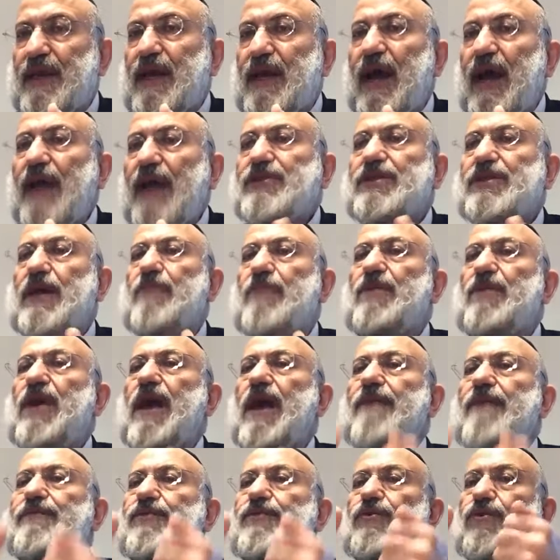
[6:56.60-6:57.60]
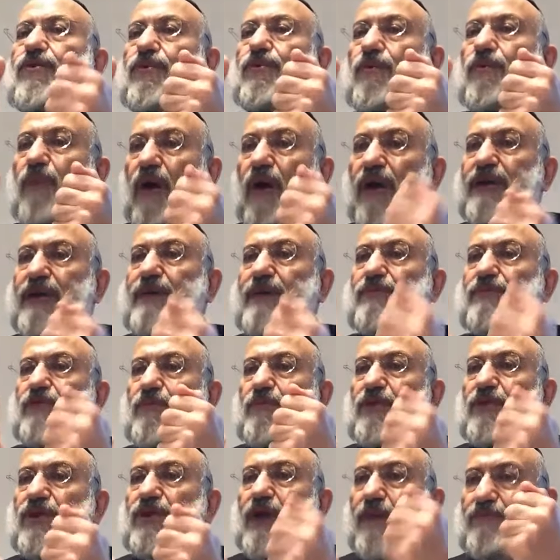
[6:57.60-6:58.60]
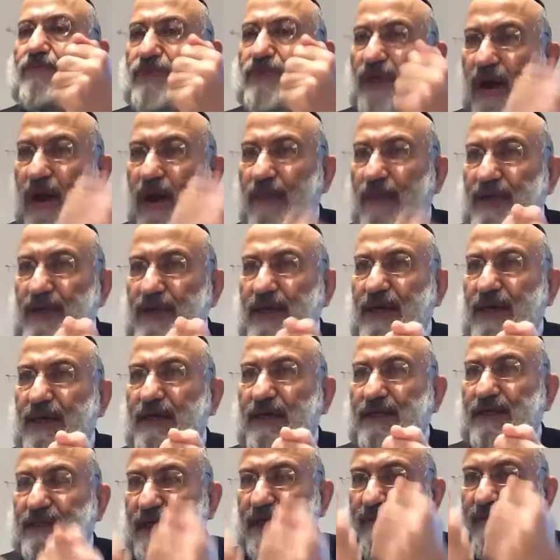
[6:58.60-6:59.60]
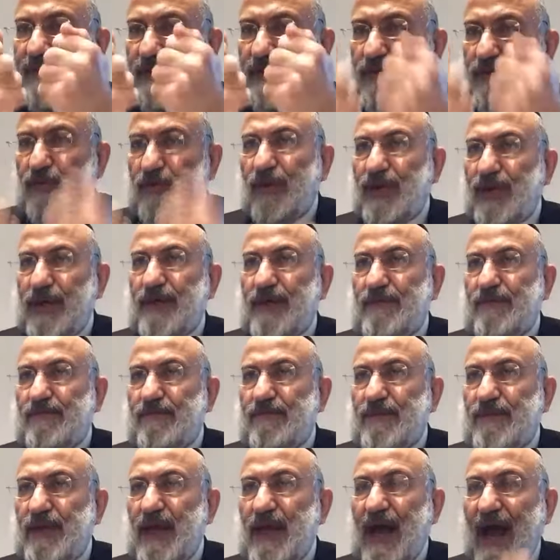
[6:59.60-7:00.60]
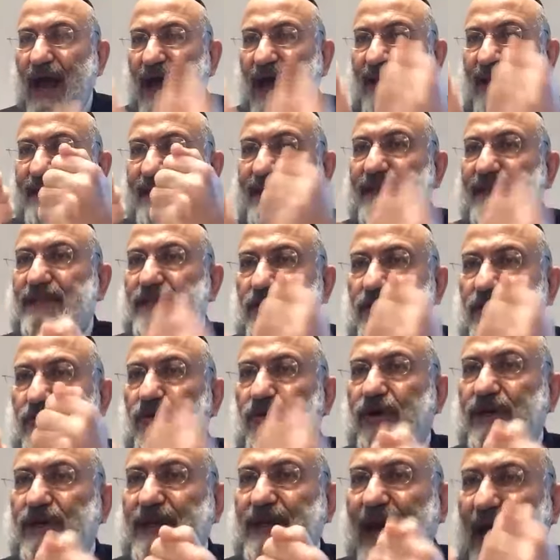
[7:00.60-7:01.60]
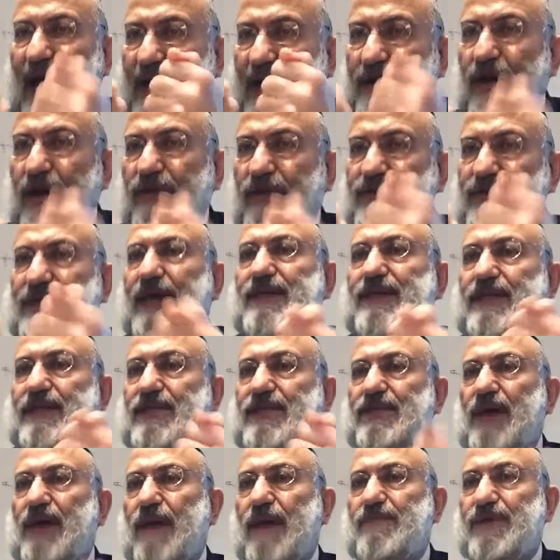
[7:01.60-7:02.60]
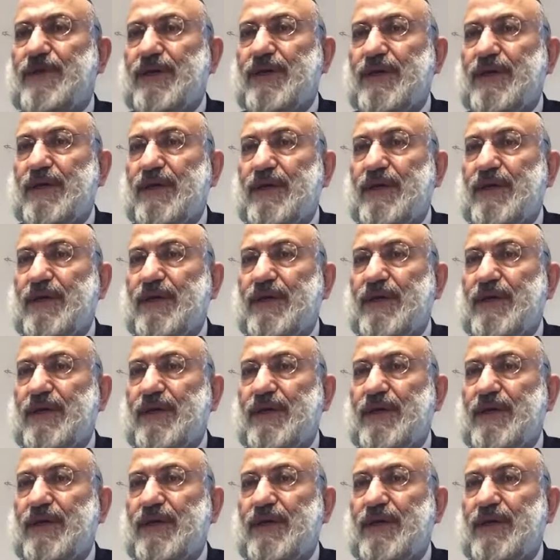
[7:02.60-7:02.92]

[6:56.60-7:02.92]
Hashem, if you want him to become tummy, give it to him. And let the Kohen announce at his tummy.